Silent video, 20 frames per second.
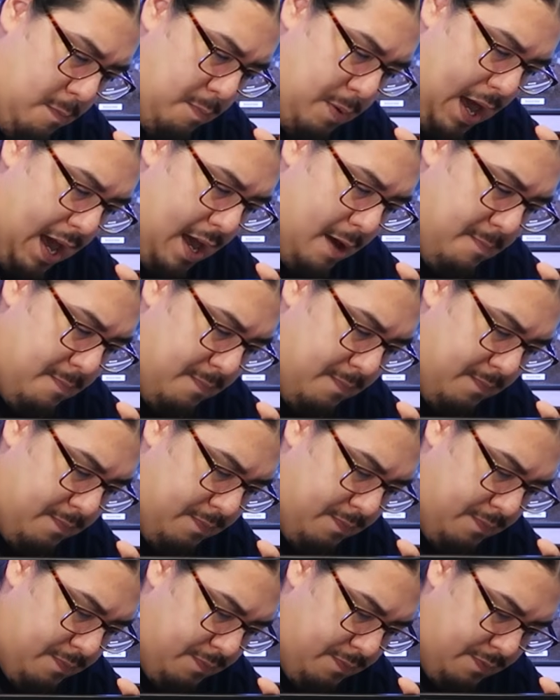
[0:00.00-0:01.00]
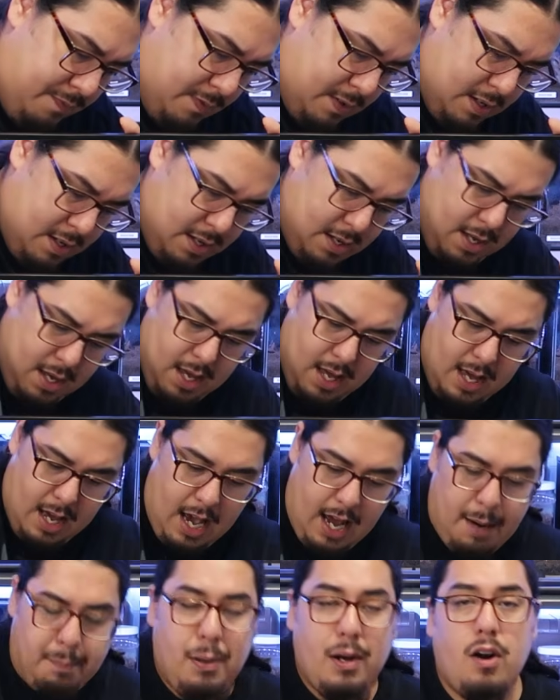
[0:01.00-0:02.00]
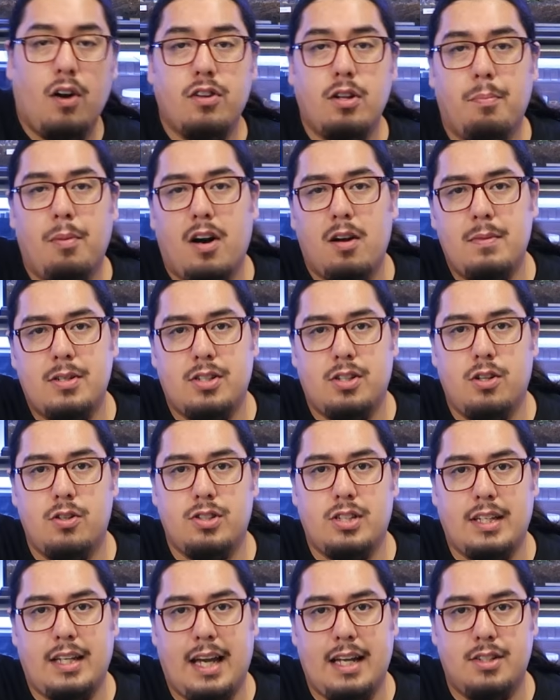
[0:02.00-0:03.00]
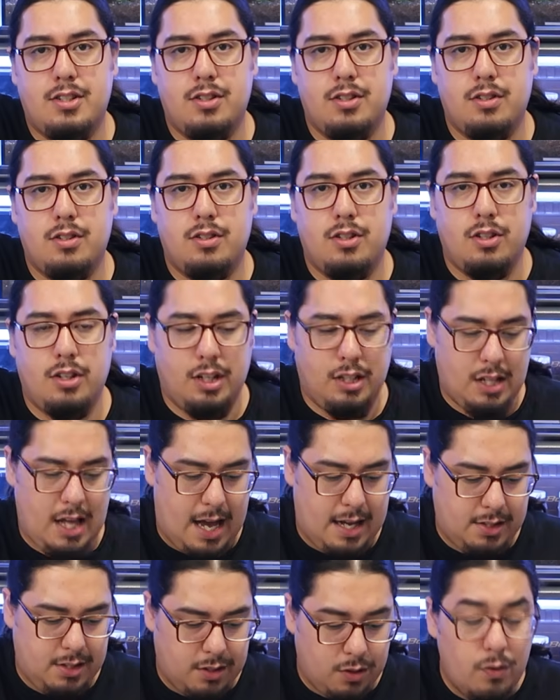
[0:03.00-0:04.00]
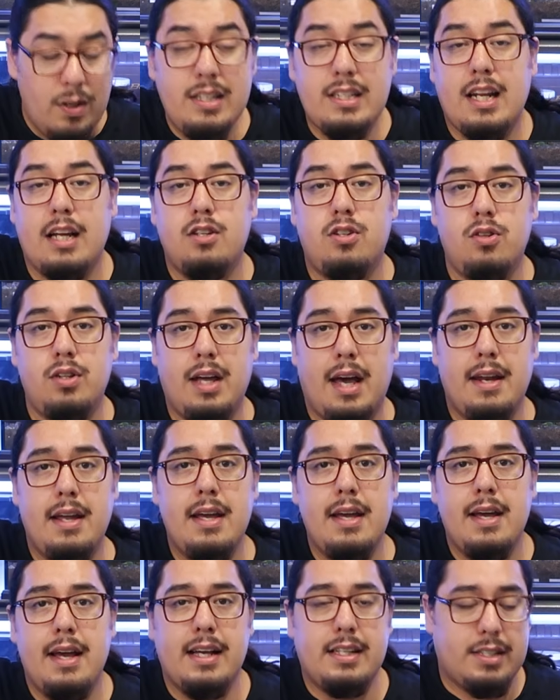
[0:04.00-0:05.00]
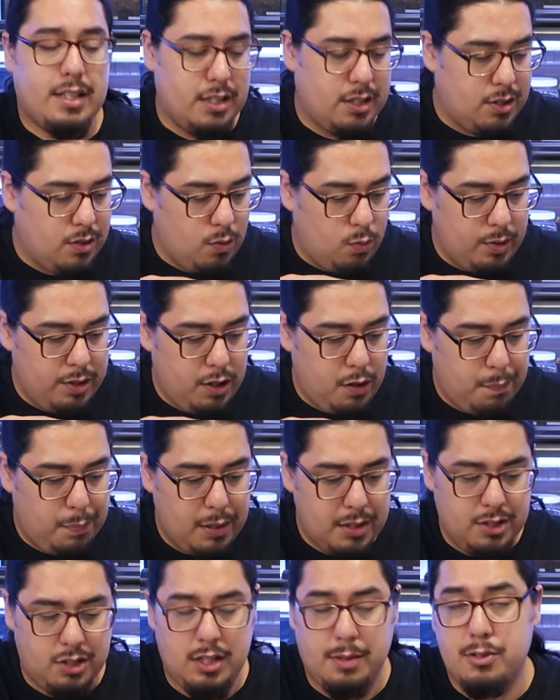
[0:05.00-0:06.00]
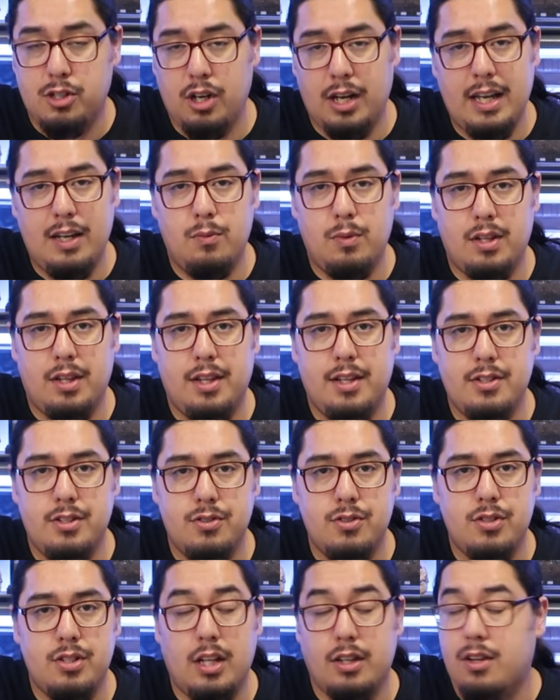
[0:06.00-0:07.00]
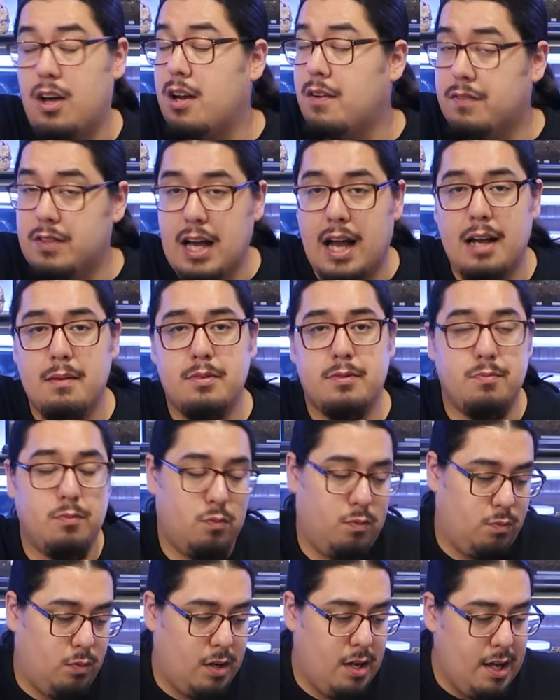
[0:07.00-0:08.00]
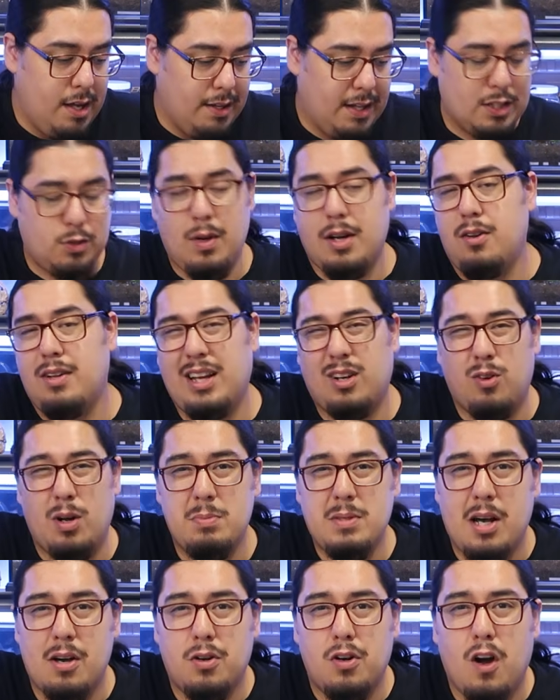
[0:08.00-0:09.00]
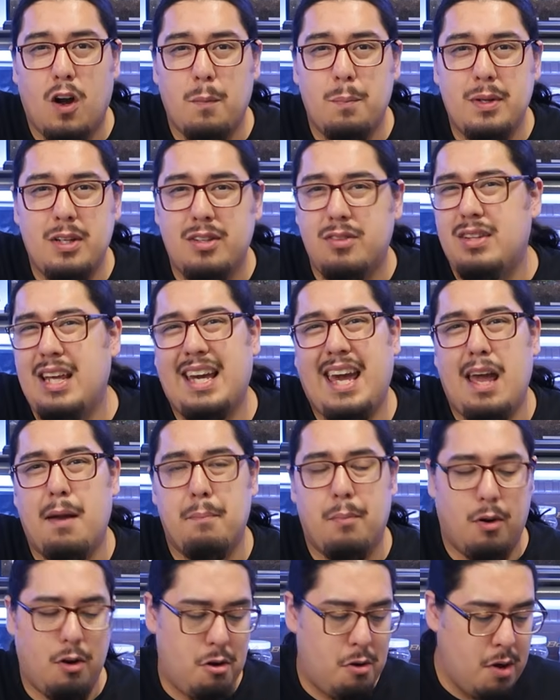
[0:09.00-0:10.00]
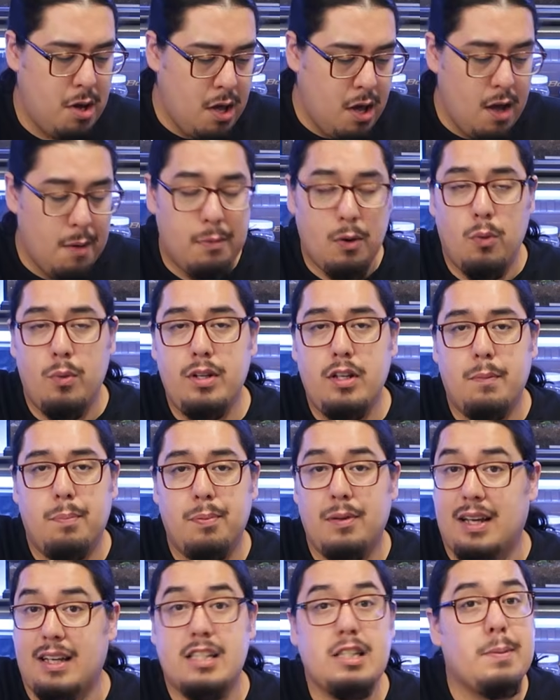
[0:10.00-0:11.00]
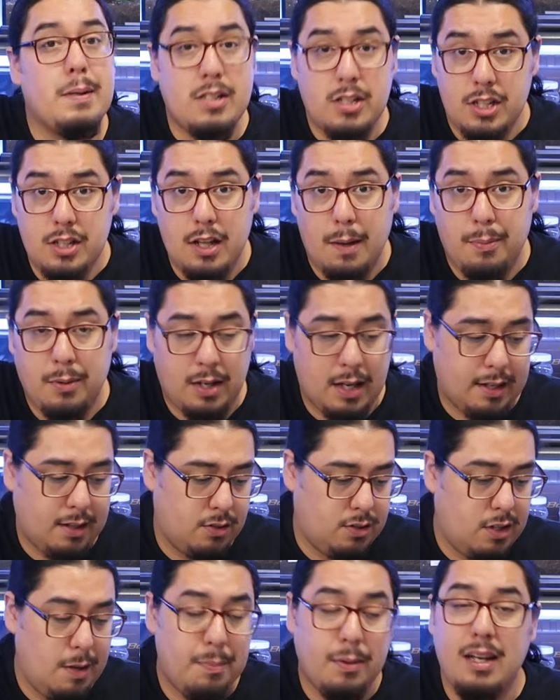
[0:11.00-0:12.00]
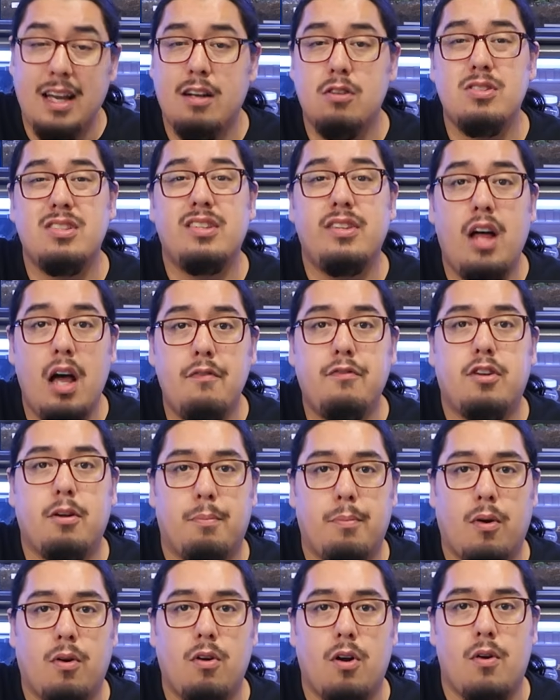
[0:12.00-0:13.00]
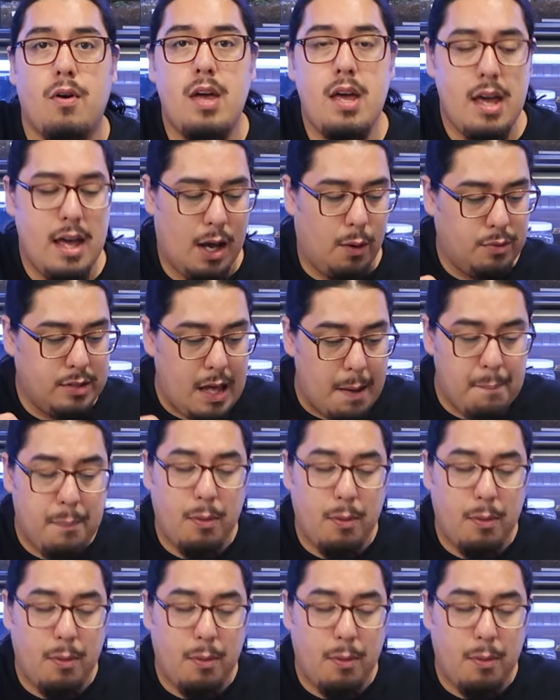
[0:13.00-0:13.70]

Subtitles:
bam, and I put it on the bottom as close as I can to the glass. And the reason I do that is because when you put substrate in with lizards, a lot of times, that's why I don't like reptile carpet. They can't burrow. But when you, like, especially leopard geckos love to burrow. And when they